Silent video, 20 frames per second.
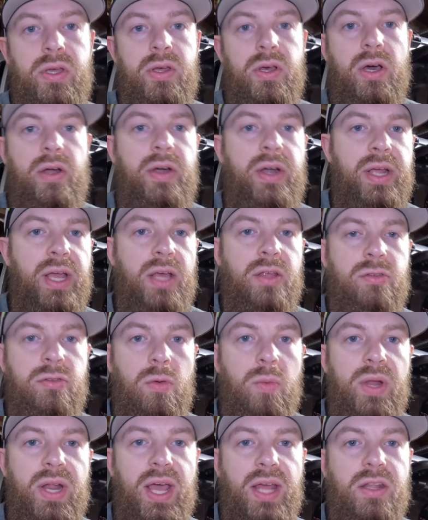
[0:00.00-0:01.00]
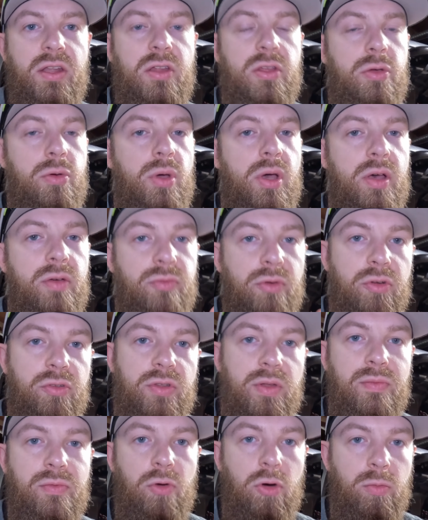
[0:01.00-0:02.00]
Alright, guys, so what I had to do
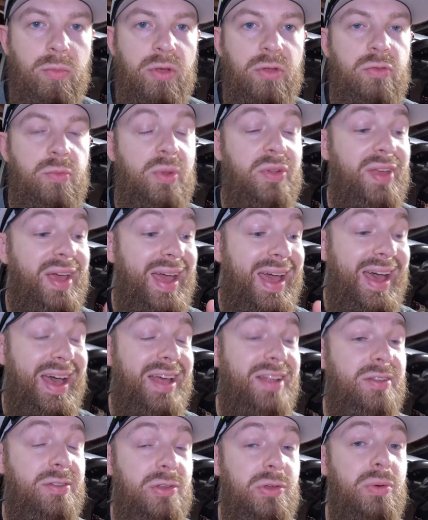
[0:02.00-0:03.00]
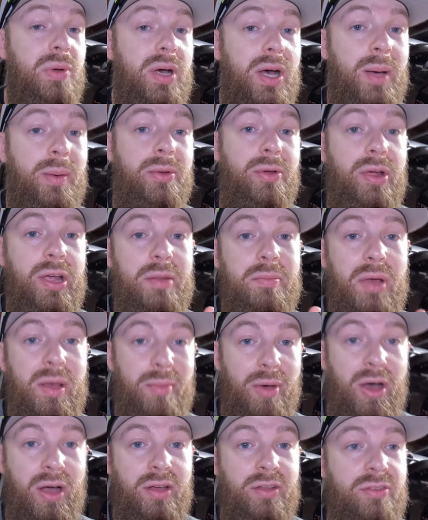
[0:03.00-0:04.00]
first and foremost was I had to upgrade my
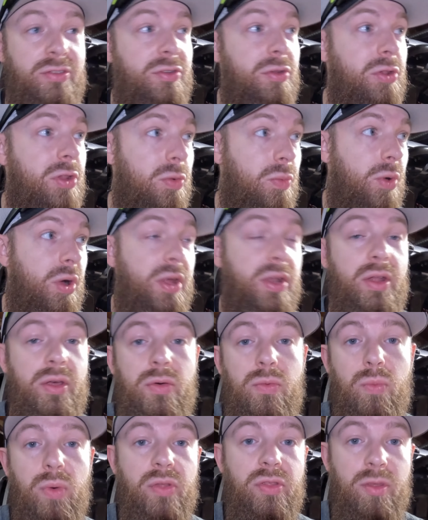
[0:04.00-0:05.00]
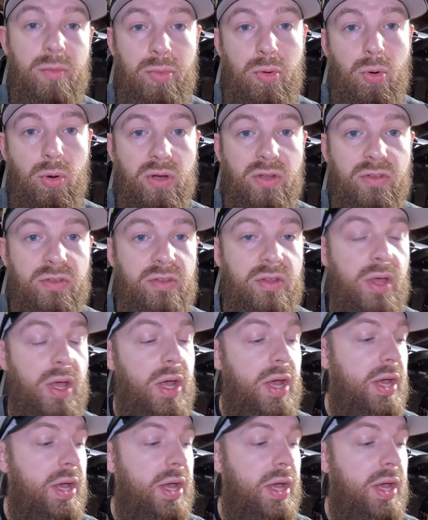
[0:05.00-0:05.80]
box to the one with the ports.